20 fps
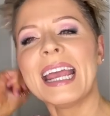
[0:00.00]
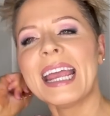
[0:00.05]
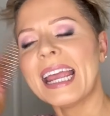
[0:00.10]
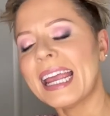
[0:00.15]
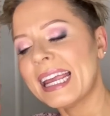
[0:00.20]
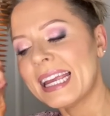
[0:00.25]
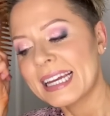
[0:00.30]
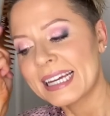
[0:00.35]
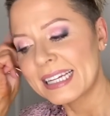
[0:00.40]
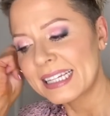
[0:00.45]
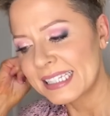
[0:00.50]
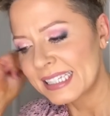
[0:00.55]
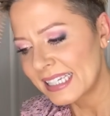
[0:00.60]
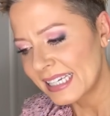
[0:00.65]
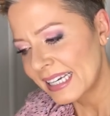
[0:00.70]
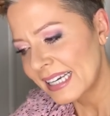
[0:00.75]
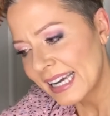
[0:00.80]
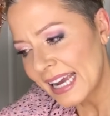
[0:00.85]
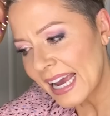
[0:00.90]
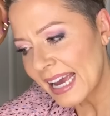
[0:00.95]
and
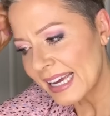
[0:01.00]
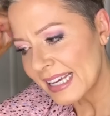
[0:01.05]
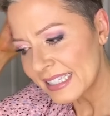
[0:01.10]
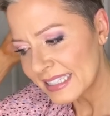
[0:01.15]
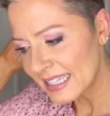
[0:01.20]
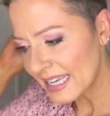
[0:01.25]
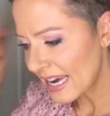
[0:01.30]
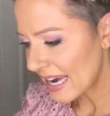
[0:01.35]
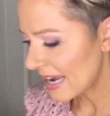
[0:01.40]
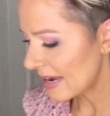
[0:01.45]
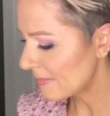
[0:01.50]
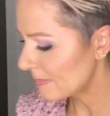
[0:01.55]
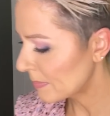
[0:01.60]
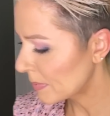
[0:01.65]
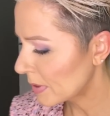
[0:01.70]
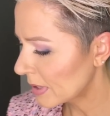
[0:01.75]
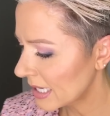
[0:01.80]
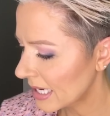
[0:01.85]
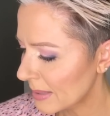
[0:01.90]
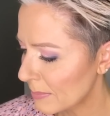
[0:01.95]
as I'm
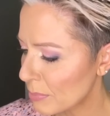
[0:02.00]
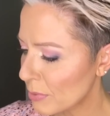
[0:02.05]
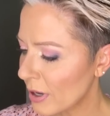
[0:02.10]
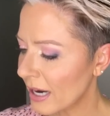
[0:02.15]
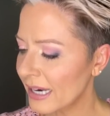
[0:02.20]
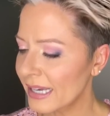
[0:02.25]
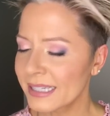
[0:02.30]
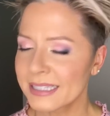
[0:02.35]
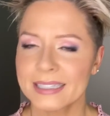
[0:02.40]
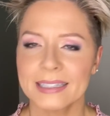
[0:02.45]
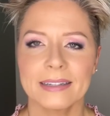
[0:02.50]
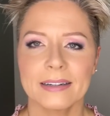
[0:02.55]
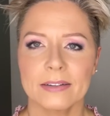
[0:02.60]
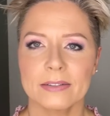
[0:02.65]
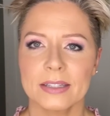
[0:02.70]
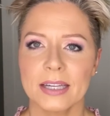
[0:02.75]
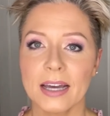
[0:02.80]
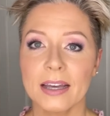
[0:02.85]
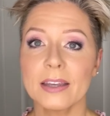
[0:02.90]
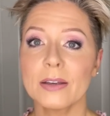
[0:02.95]
putting products in, I'll
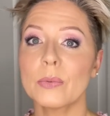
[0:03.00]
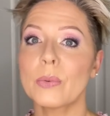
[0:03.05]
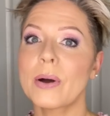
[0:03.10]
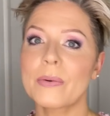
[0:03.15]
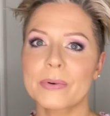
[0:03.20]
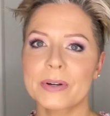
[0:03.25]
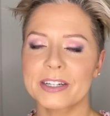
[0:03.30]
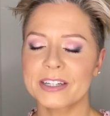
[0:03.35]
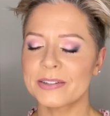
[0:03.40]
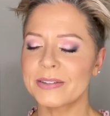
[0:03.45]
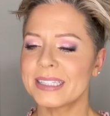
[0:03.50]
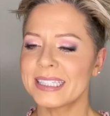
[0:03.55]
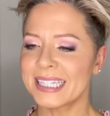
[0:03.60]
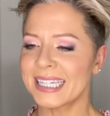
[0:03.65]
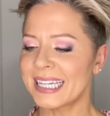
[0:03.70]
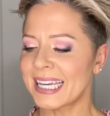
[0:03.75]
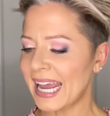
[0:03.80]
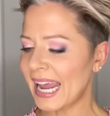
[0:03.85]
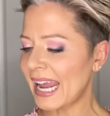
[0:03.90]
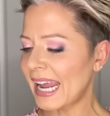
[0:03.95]
tell you what we're doing
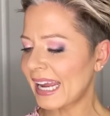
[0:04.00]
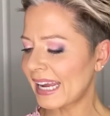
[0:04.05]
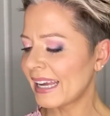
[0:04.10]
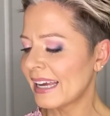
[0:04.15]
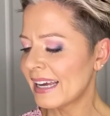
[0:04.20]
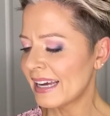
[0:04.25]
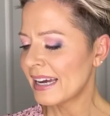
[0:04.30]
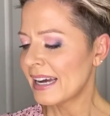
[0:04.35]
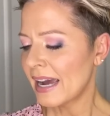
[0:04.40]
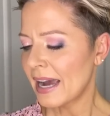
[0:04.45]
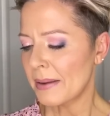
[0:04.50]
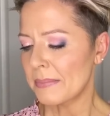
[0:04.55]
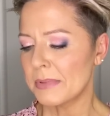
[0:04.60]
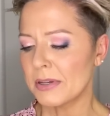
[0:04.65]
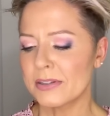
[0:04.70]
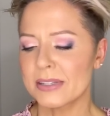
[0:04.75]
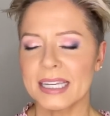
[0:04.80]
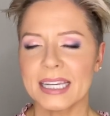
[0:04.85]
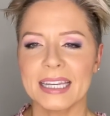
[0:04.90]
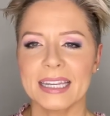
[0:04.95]
today. I'm
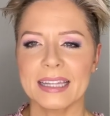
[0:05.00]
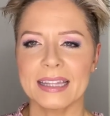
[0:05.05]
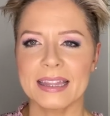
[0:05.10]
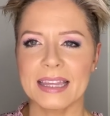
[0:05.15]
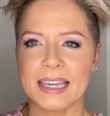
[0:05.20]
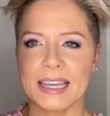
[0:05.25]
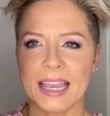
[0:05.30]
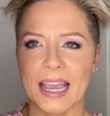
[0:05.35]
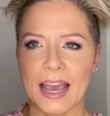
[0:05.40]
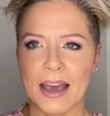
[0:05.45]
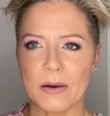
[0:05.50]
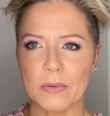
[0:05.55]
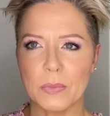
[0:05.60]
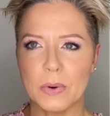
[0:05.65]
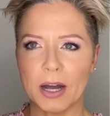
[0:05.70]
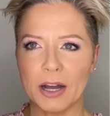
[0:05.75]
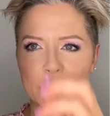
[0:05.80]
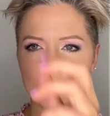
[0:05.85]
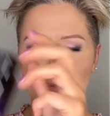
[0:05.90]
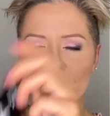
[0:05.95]
using the
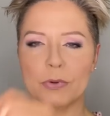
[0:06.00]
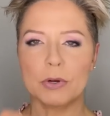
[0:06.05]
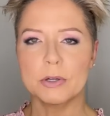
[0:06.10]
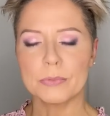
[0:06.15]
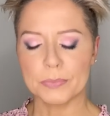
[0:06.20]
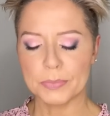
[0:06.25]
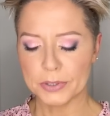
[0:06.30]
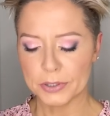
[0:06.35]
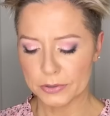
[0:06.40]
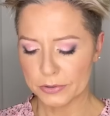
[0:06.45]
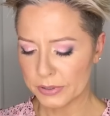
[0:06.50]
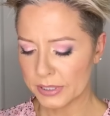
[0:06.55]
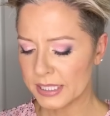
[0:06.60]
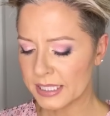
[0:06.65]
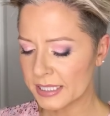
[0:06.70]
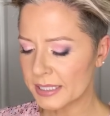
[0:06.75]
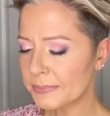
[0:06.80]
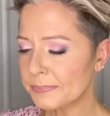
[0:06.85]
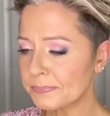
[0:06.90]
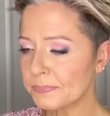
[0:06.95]
Catwalk Root
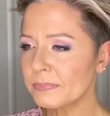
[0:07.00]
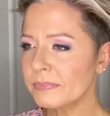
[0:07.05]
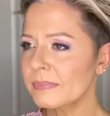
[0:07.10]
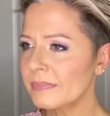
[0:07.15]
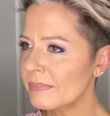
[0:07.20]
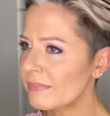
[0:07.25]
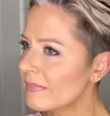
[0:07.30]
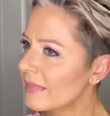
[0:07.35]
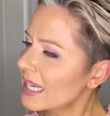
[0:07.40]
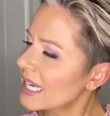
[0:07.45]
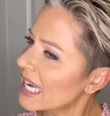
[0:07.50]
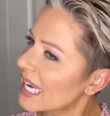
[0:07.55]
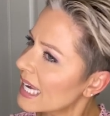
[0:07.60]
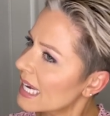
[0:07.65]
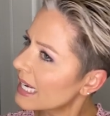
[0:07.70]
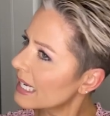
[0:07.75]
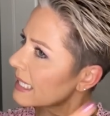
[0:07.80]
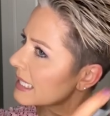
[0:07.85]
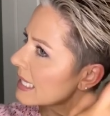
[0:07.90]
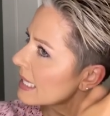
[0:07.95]
Boost,
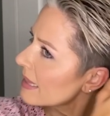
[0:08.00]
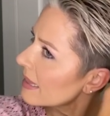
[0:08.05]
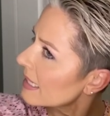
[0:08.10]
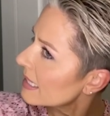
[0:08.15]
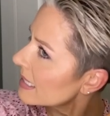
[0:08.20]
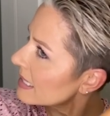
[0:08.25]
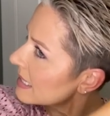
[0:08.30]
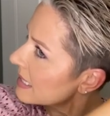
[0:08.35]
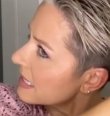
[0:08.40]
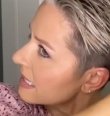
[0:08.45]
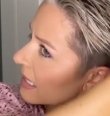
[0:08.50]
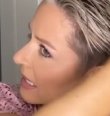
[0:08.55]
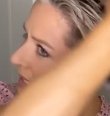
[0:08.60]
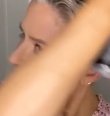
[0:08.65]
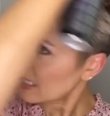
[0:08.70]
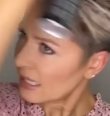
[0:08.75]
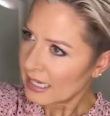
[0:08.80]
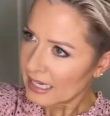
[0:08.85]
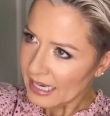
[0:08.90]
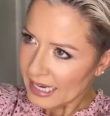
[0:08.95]
and this
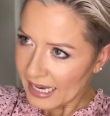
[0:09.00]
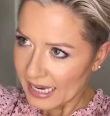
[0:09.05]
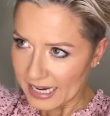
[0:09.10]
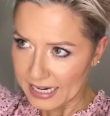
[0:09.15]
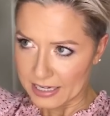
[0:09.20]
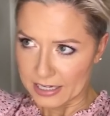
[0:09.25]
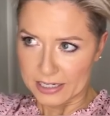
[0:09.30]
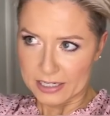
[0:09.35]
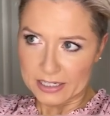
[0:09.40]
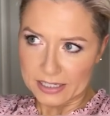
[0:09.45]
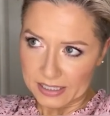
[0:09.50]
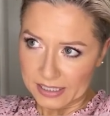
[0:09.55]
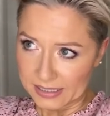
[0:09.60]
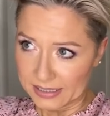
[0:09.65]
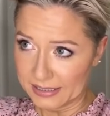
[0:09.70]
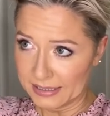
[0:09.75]
hair